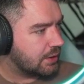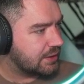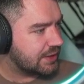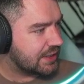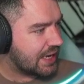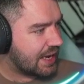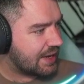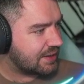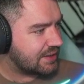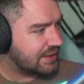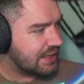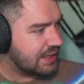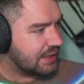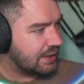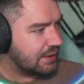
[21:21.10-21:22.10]

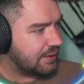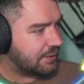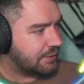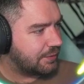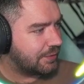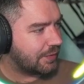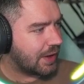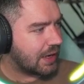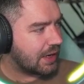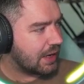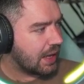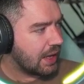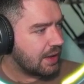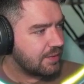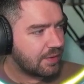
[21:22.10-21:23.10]
Taxi
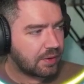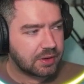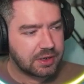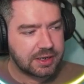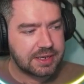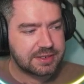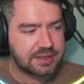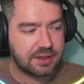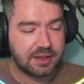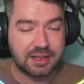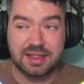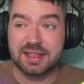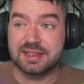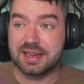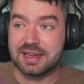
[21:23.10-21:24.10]
5. I'm going to guess like
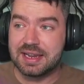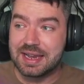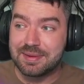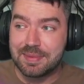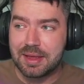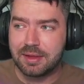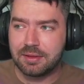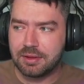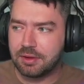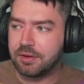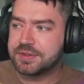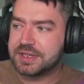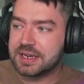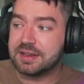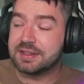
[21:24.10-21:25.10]
there's a limit.
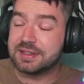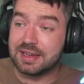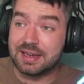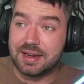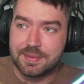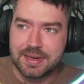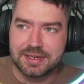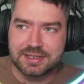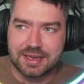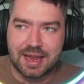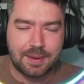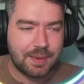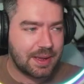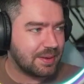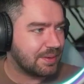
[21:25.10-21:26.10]
Obviously, there's a limit to
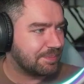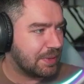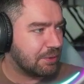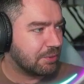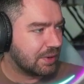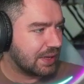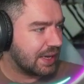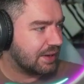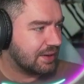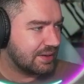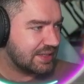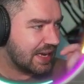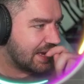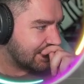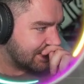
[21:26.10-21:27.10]
how many people can get in a
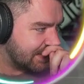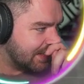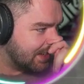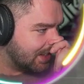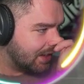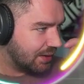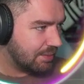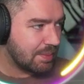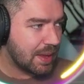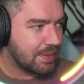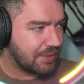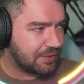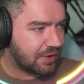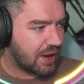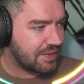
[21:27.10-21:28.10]
taxi.
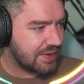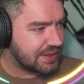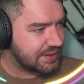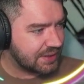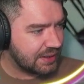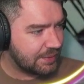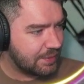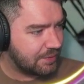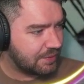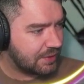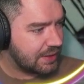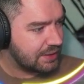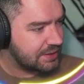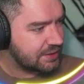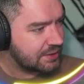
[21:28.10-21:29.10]
Maybe 5 is the limit for
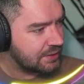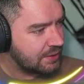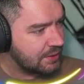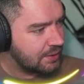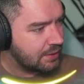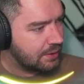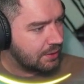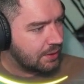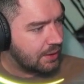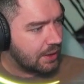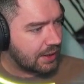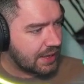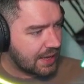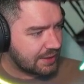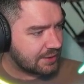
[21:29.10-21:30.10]
this.
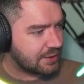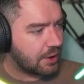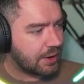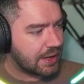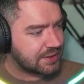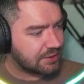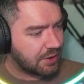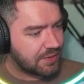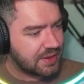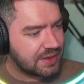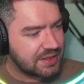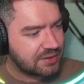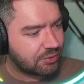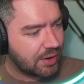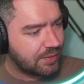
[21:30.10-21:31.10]
Again, okay, so I think
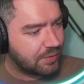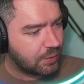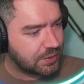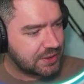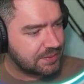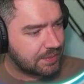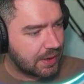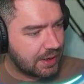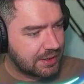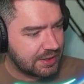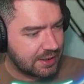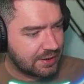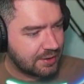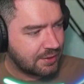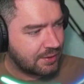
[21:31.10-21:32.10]
this reinforces my
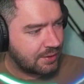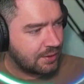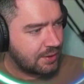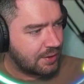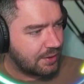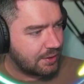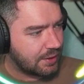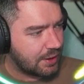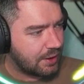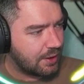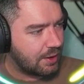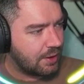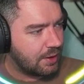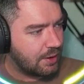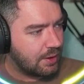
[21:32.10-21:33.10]
idea that
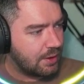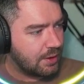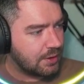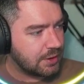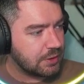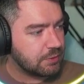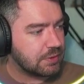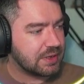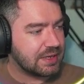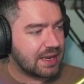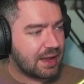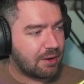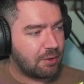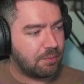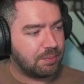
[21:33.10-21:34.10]
you can
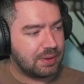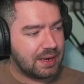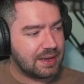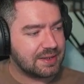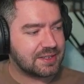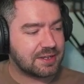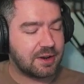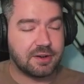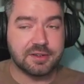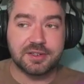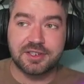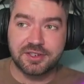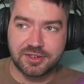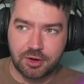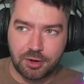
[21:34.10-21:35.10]
now place certain
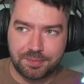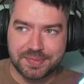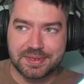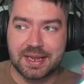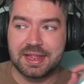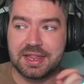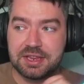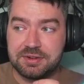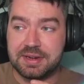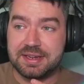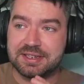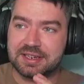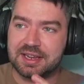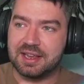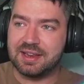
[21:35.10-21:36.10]
stops and then you need
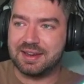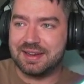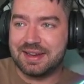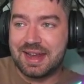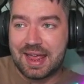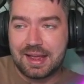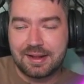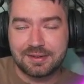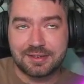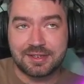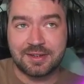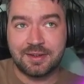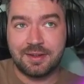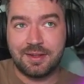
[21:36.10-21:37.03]
to connect